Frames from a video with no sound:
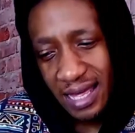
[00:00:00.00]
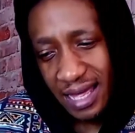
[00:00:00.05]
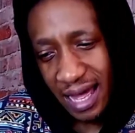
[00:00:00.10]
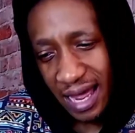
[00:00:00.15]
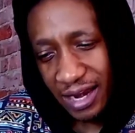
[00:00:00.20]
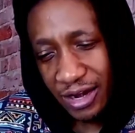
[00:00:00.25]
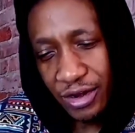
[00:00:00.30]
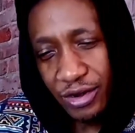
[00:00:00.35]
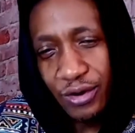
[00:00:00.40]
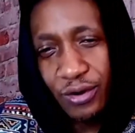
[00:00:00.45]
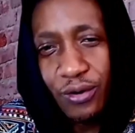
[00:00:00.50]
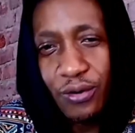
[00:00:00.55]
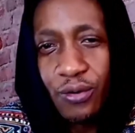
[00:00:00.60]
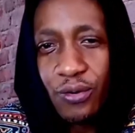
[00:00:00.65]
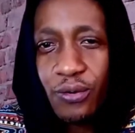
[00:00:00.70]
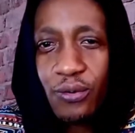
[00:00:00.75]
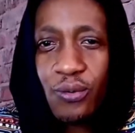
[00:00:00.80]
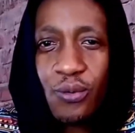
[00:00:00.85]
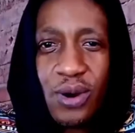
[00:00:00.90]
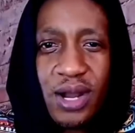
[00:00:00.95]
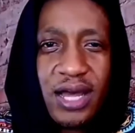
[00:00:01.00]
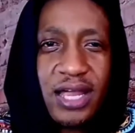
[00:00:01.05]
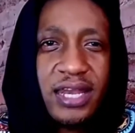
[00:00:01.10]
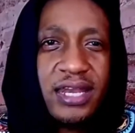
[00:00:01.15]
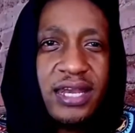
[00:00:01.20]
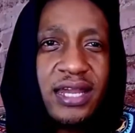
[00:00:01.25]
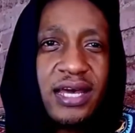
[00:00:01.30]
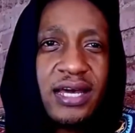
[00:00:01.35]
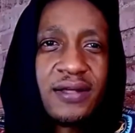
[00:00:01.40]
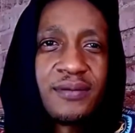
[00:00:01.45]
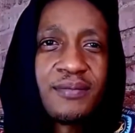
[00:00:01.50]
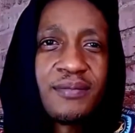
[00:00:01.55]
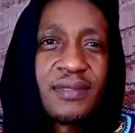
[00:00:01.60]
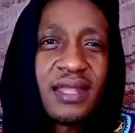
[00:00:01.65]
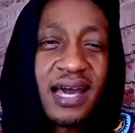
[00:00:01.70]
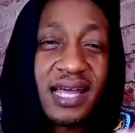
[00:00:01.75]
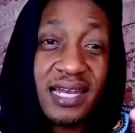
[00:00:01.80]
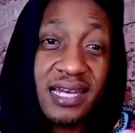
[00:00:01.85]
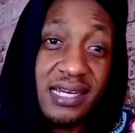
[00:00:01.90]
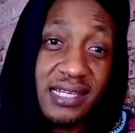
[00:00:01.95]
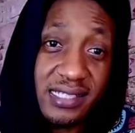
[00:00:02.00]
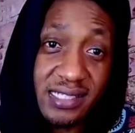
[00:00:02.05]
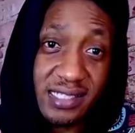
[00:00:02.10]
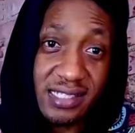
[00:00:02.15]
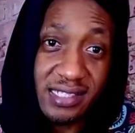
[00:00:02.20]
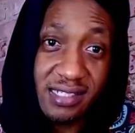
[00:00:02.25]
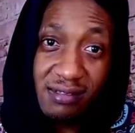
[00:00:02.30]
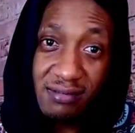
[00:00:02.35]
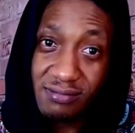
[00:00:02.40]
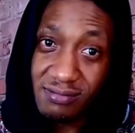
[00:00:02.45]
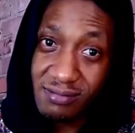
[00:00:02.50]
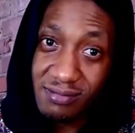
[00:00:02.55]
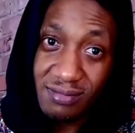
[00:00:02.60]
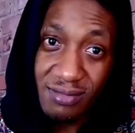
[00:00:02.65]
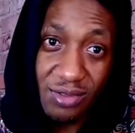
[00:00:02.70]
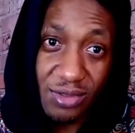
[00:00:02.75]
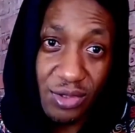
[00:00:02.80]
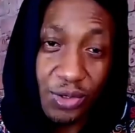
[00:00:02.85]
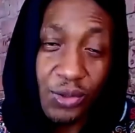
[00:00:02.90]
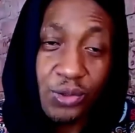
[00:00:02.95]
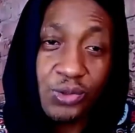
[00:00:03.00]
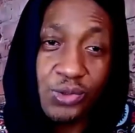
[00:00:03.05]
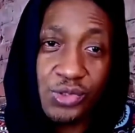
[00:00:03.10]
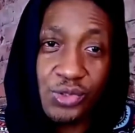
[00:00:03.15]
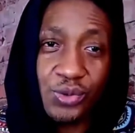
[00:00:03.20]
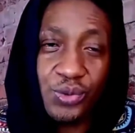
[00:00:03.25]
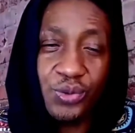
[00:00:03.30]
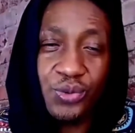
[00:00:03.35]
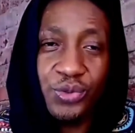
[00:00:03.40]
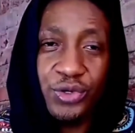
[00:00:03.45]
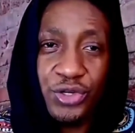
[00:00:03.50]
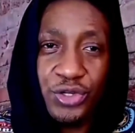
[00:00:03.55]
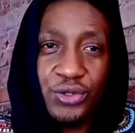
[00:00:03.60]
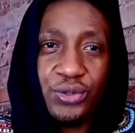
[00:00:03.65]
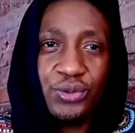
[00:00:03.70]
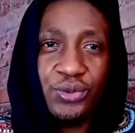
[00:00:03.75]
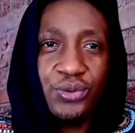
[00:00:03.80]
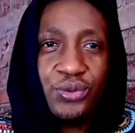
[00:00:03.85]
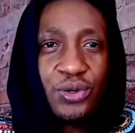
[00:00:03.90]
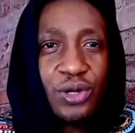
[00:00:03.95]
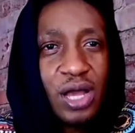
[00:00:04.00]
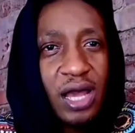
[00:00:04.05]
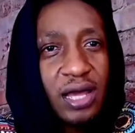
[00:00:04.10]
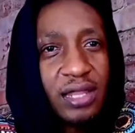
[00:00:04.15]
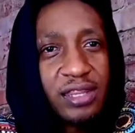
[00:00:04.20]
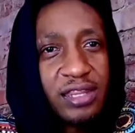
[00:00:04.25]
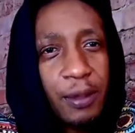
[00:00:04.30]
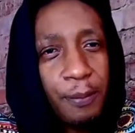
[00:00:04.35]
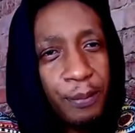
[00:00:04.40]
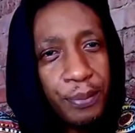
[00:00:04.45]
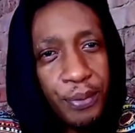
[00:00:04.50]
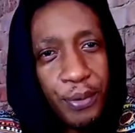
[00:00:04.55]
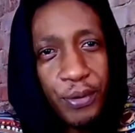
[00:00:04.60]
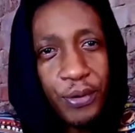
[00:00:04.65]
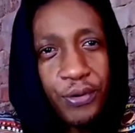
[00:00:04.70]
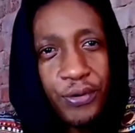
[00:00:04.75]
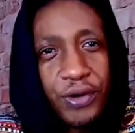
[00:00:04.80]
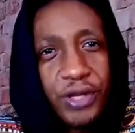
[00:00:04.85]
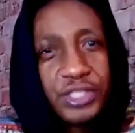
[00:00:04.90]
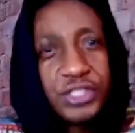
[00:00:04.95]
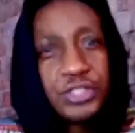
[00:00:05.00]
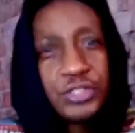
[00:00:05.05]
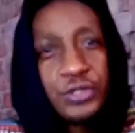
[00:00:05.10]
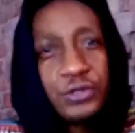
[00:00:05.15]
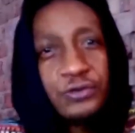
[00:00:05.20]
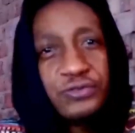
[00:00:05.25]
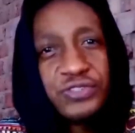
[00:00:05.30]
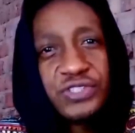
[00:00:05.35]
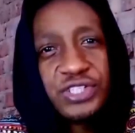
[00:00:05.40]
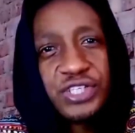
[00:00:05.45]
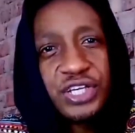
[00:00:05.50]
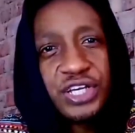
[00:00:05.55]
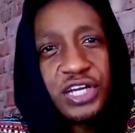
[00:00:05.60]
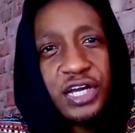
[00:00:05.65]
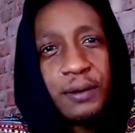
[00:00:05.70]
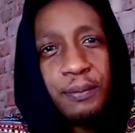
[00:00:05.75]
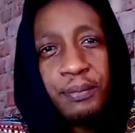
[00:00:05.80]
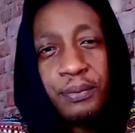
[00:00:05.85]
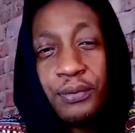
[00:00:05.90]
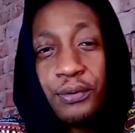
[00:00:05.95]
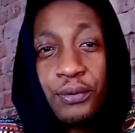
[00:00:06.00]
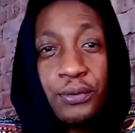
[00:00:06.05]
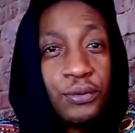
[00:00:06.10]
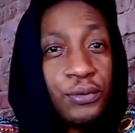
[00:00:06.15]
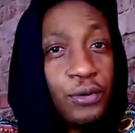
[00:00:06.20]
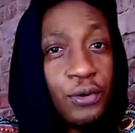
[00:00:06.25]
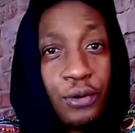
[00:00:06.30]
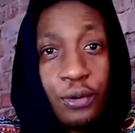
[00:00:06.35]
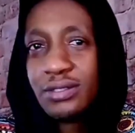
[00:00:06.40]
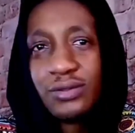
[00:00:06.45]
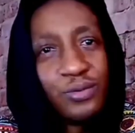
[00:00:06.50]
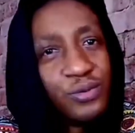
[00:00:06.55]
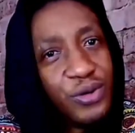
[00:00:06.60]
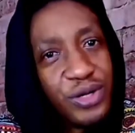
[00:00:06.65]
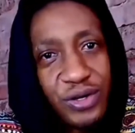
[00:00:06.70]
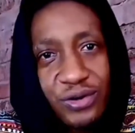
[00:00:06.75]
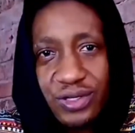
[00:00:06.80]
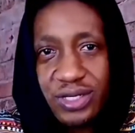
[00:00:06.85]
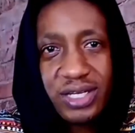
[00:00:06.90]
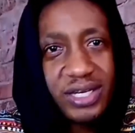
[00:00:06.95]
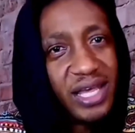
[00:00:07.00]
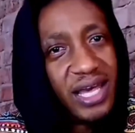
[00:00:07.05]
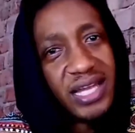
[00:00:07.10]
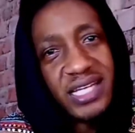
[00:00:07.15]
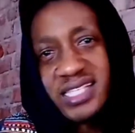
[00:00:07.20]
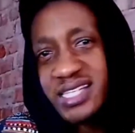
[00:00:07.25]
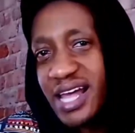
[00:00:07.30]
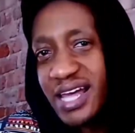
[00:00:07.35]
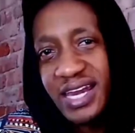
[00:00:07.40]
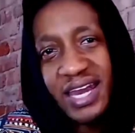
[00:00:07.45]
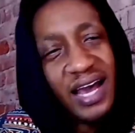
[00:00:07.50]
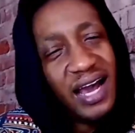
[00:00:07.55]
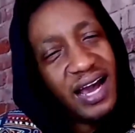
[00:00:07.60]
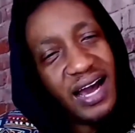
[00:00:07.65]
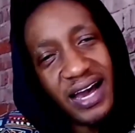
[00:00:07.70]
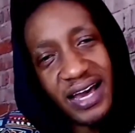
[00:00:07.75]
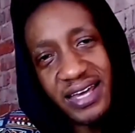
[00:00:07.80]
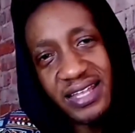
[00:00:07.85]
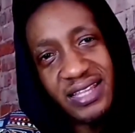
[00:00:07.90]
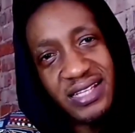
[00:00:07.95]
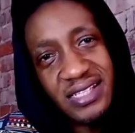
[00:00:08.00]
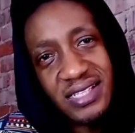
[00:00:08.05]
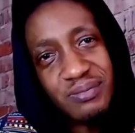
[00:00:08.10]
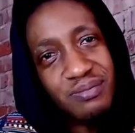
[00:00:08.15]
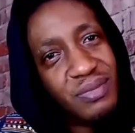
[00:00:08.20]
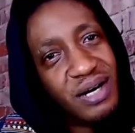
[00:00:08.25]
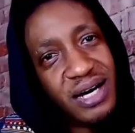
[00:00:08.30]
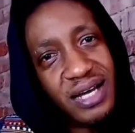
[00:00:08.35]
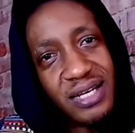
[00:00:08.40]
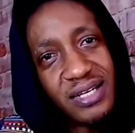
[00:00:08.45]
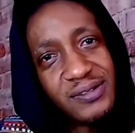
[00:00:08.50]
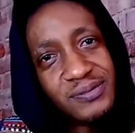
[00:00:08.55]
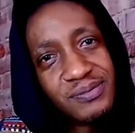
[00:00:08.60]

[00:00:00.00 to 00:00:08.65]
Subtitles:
and no one, at least those who knew the progression of Singapore, would not dare side-eye this man,